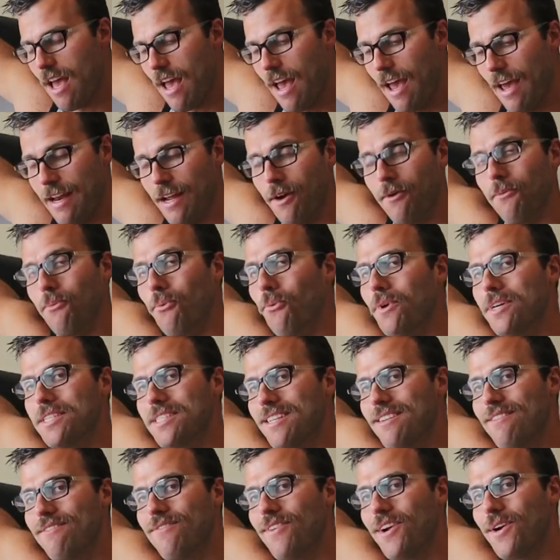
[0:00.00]
And it
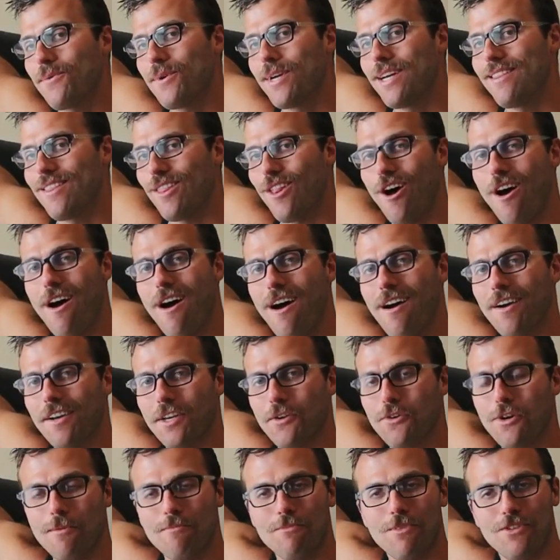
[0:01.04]
wasn't very long. You
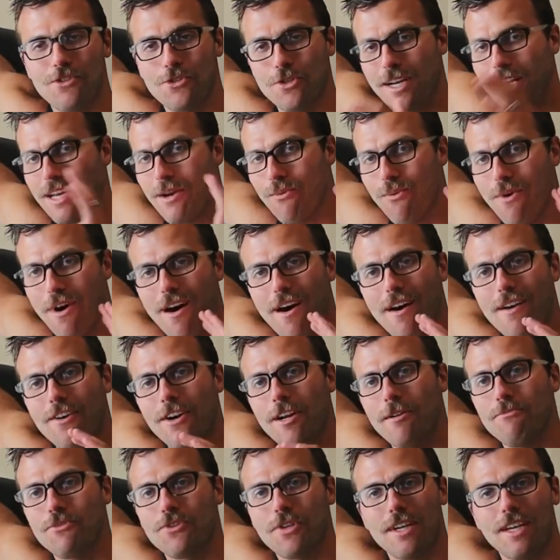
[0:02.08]
know, I'm just drinking water,
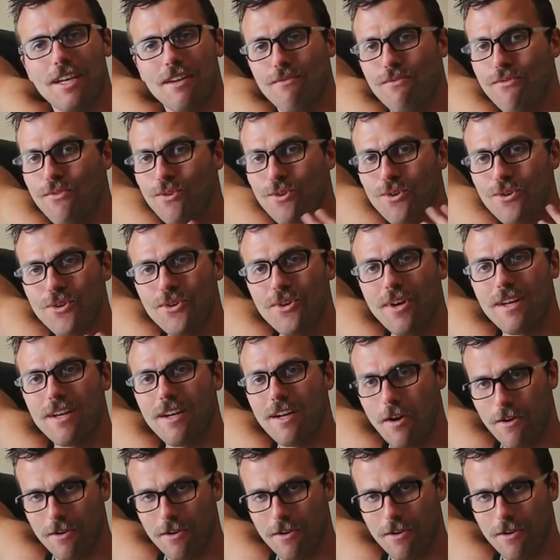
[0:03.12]
I'm drinking food.